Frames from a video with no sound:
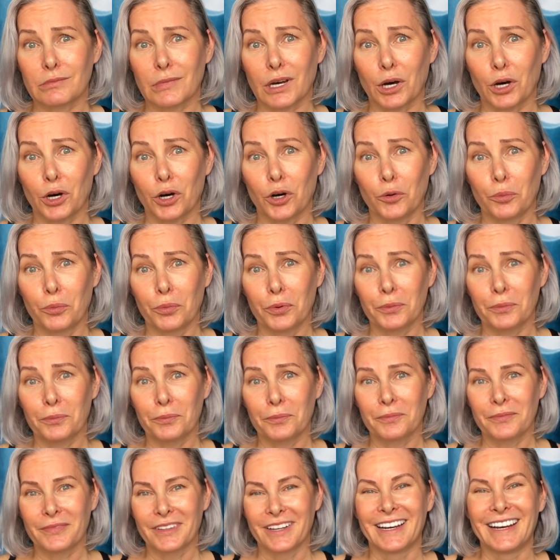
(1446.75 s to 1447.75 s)
I hope.
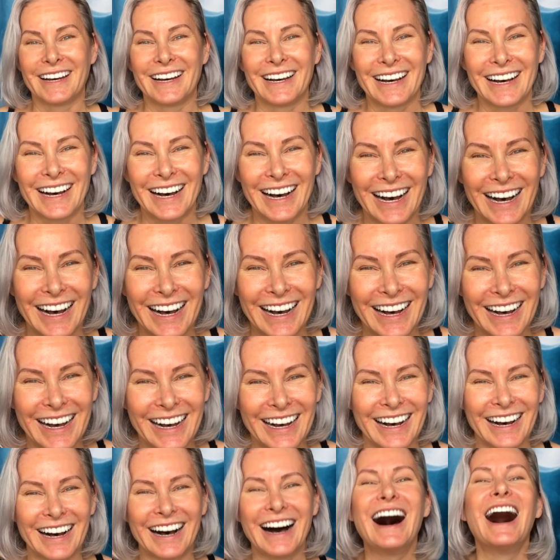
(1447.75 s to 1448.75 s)

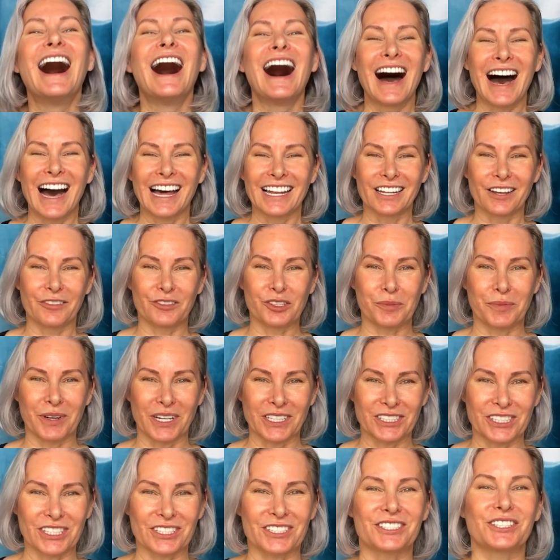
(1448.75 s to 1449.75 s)
I love you
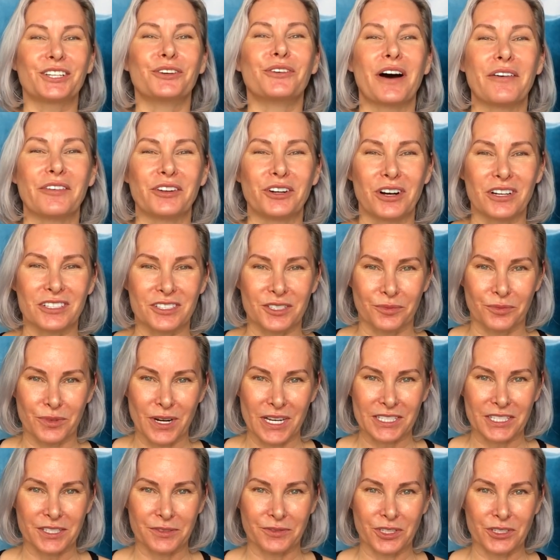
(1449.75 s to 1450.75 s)
bunches. You have an awesome
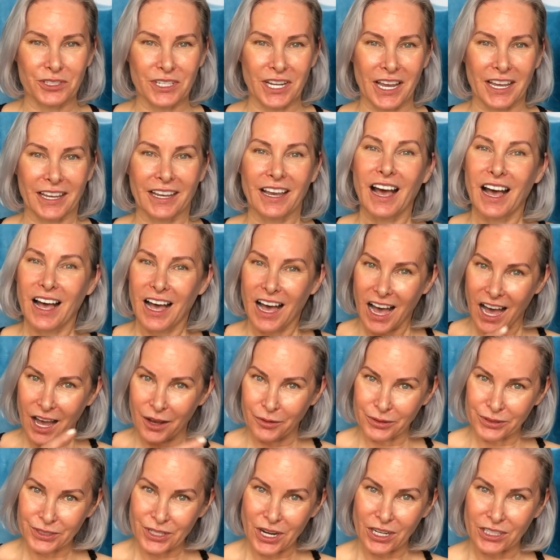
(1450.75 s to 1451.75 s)
rest of your day.
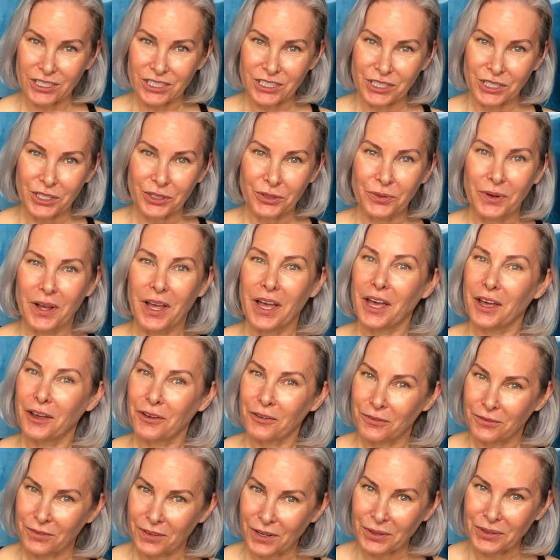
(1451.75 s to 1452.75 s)
I will talk to you
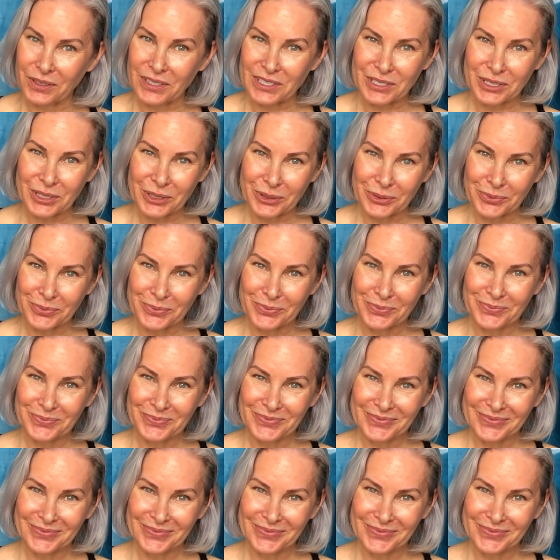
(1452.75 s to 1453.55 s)
very soon.